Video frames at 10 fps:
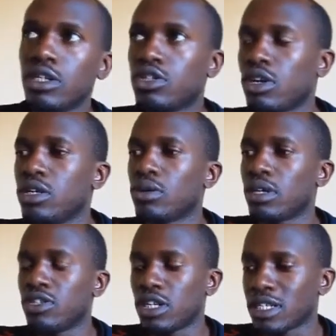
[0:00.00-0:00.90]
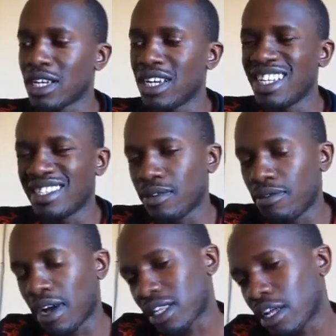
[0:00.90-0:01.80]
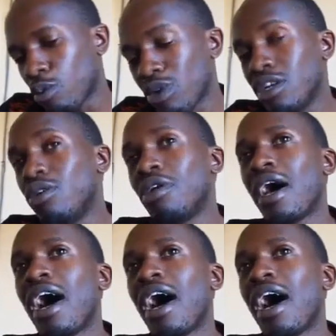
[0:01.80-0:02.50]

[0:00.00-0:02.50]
trying to address, is the fact that we did not